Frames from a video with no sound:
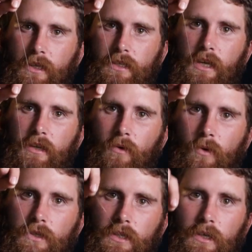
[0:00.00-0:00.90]
going to dig in the
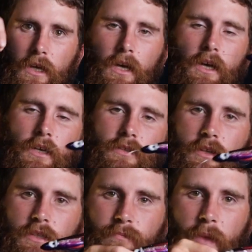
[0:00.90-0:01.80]
water.
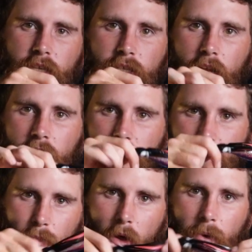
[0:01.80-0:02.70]
So this is basically
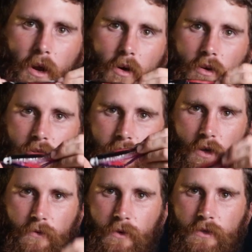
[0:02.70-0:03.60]
just plopping along on the
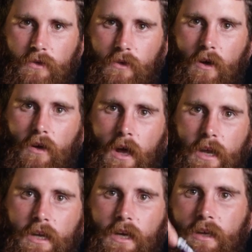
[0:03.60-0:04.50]
surface, going
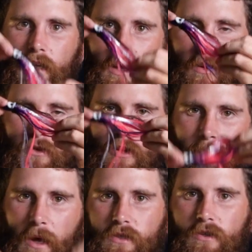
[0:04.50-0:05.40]
under and on
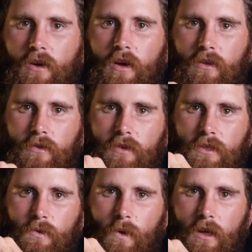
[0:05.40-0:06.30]
top as you're going through the
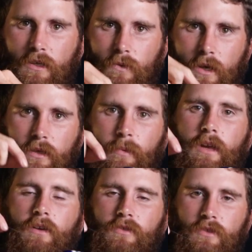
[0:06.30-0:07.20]
swell as well,
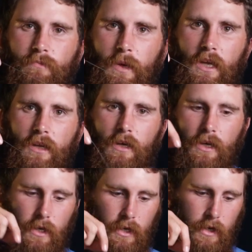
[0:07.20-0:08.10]
depending on your speed.
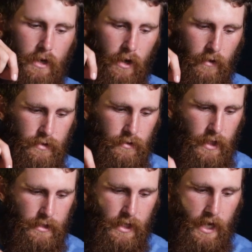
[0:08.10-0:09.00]
Obviously with
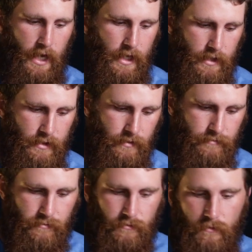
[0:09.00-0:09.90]
us kayakers,
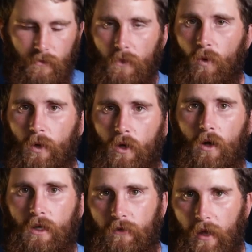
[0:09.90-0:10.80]
we
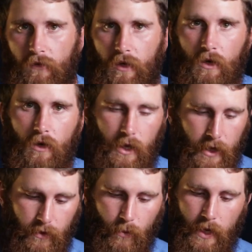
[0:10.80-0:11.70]
can't have
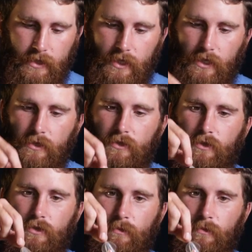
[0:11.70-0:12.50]
heavy weights in it. So